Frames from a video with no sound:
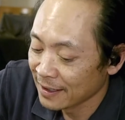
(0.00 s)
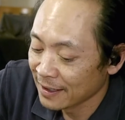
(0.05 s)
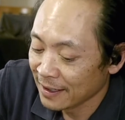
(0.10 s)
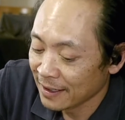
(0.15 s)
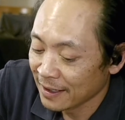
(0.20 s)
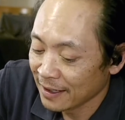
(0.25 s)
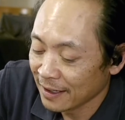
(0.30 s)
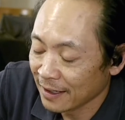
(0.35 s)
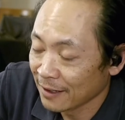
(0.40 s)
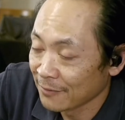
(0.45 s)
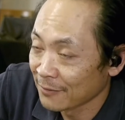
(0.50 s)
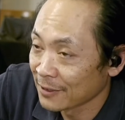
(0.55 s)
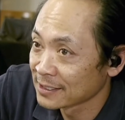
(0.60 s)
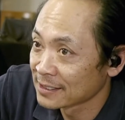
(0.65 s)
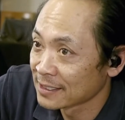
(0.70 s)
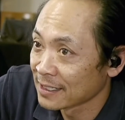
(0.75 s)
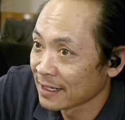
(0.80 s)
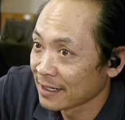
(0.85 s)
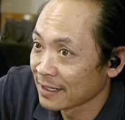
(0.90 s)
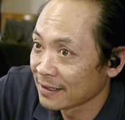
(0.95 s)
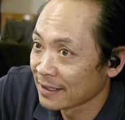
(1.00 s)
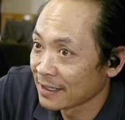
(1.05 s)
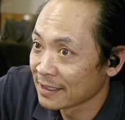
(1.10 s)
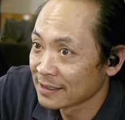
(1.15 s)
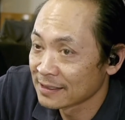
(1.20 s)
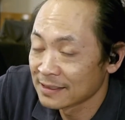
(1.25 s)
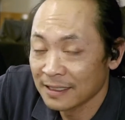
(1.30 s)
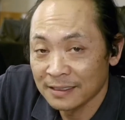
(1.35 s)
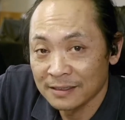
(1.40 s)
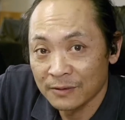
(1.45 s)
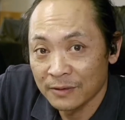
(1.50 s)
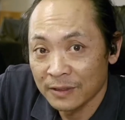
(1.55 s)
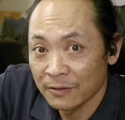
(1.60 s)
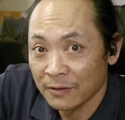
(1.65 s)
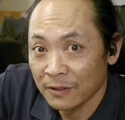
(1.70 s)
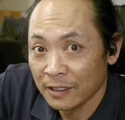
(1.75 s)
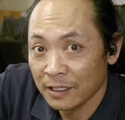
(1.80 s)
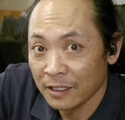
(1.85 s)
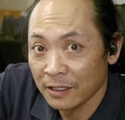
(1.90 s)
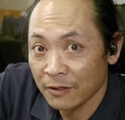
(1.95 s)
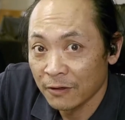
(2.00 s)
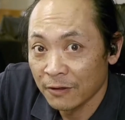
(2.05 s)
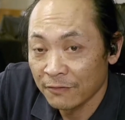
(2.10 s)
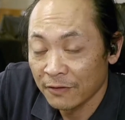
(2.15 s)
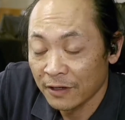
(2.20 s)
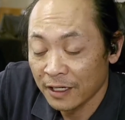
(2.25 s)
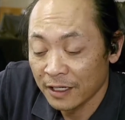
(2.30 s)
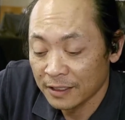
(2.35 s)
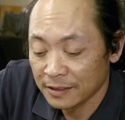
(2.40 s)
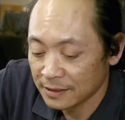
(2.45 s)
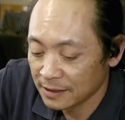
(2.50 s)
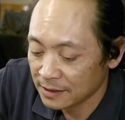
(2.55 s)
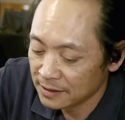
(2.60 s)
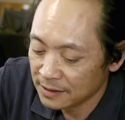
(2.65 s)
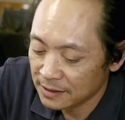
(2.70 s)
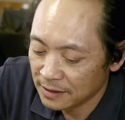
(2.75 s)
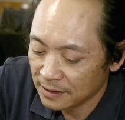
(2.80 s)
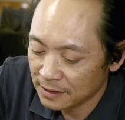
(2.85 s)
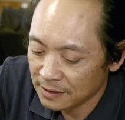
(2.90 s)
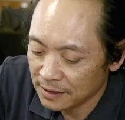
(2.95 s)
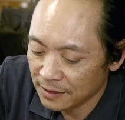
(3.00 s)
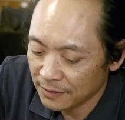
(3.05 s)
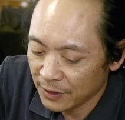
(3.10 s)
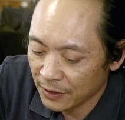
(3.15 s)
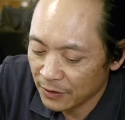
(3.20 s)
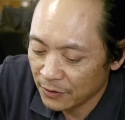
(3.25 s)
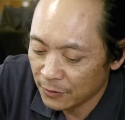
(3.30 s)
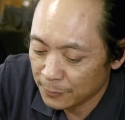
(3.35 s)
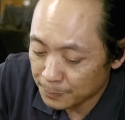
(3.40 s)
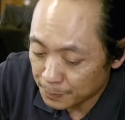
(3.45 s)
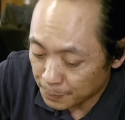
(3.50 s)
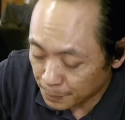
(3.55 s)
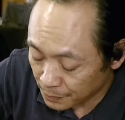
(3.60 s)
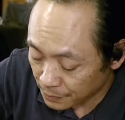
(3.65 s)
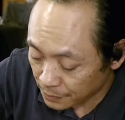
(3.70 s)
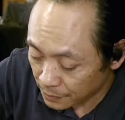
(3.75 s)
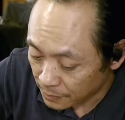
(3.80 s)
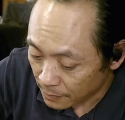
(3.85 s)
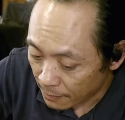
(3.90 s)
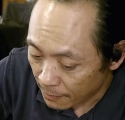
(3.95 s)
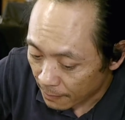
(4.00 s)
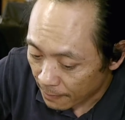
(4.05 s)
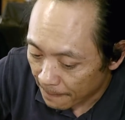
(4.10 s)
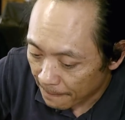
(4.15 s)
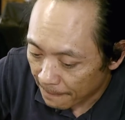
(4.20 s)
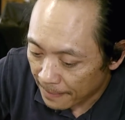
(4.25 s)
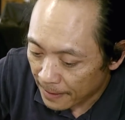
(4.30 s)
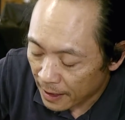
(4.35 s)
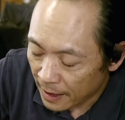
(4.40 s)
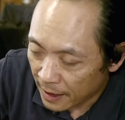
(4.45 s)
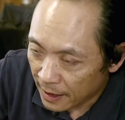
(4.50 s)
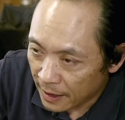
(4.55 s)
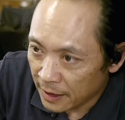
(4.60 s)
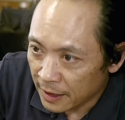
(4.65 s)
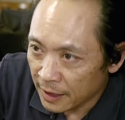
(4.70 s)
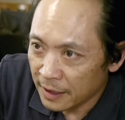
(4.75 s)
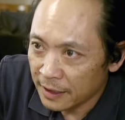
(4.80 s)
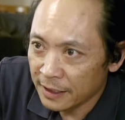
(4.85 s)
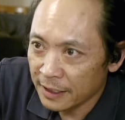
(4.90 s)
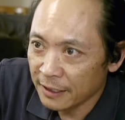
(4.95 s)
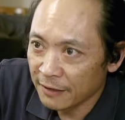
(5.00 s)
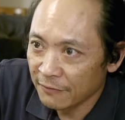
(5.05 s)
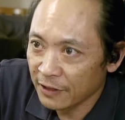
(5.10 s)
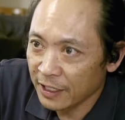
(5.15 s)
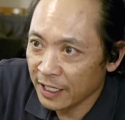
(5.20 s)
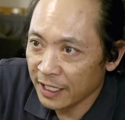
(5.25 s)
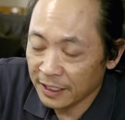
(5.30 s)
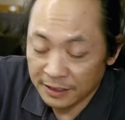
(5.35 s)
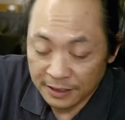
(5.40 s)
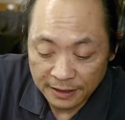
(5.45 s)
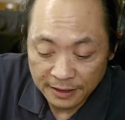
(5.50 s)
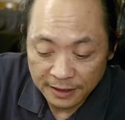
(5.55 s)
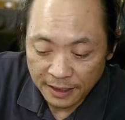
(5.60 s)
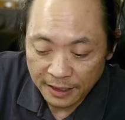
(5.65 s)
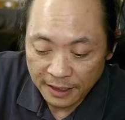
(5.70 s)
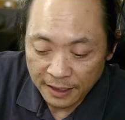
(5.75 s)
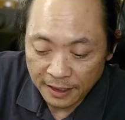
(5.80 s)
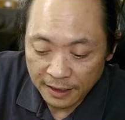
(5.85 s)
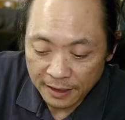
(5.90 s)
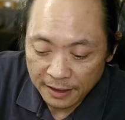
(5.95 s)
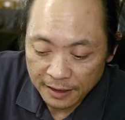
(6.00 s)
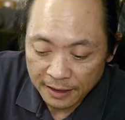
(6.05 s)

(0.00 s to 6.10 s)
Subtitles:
and I'm excited because next week we're going to go on vacation, so that's going to be cool. Need a vacation, I think.